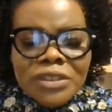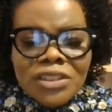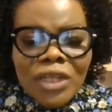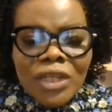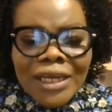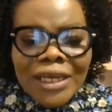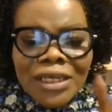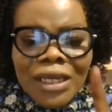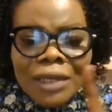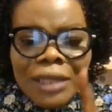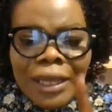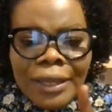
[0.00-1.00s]
Mrs.
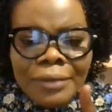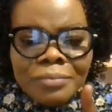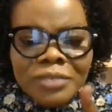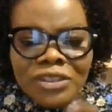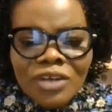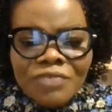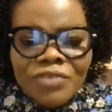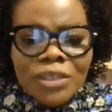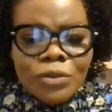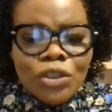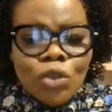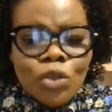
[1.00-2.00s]
Olaye, Mr.
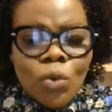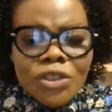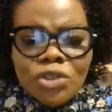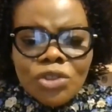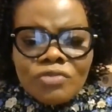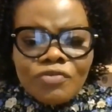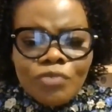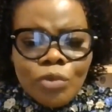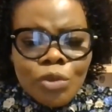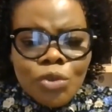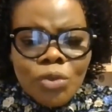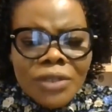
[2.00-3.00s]
Raphael, there was a question
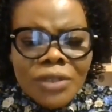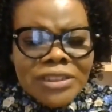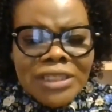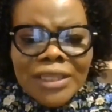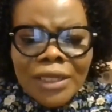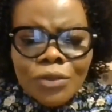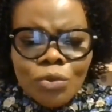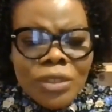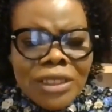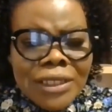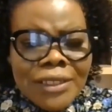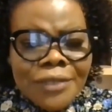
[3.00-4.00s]
for you. I'll take that
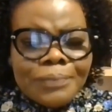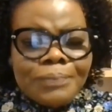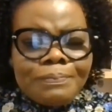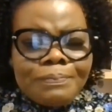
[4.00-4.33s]
quickly.